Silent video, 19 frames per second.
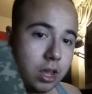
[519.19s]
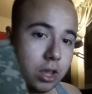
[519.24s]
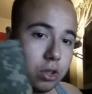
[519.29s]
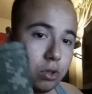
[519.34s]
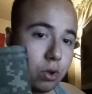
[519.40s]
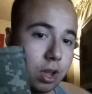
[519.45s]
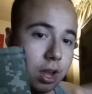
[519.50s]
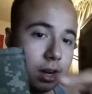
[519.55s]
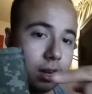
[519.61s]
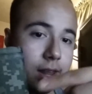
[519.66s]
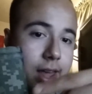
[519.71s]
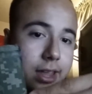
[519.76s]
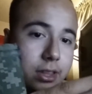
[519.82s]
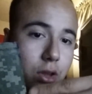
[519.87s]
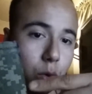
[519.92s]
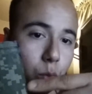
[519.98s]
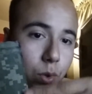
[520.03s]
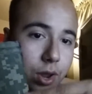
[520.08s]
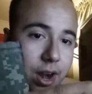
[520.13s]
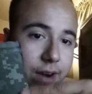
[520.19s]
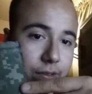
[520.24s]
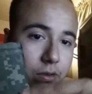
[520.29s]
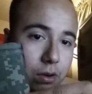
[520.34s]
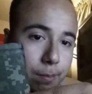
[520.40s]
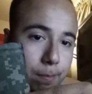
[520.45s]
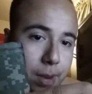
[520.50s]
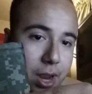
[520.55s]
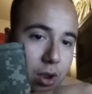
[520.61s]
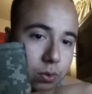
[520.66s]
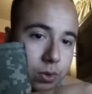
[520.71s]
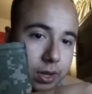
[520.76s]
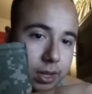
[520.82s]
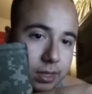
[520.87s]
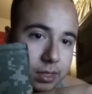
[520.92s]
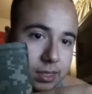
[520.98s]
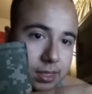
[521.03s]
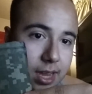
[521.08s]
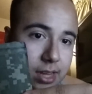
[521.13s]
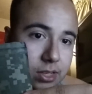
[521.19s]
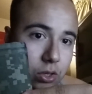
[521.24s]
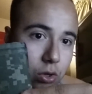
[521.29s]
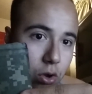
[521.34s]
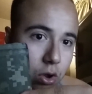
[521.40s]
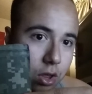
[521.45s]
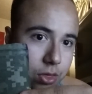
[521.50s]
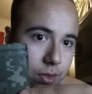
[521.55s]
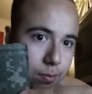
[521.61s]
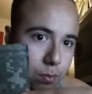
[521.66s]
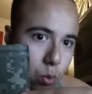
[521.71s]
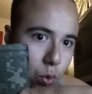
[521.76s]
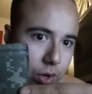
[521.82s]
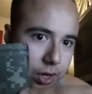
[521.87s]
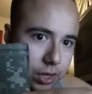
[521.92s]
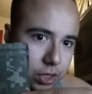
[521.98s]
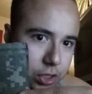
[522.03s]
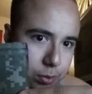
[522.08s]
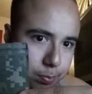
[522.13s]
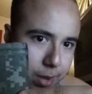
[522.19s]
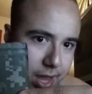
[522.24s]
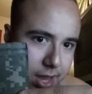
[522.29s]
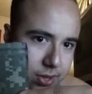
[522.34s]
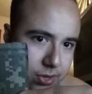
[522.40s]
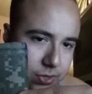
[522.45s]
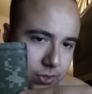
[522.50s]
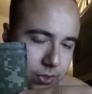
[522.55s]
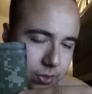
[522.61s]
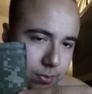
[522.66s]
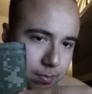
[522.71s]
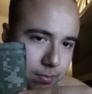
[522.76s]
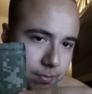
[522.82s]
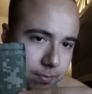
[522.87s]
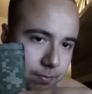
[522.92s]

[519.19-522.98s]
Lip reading: You collect whatever amount it says on the mortgage space.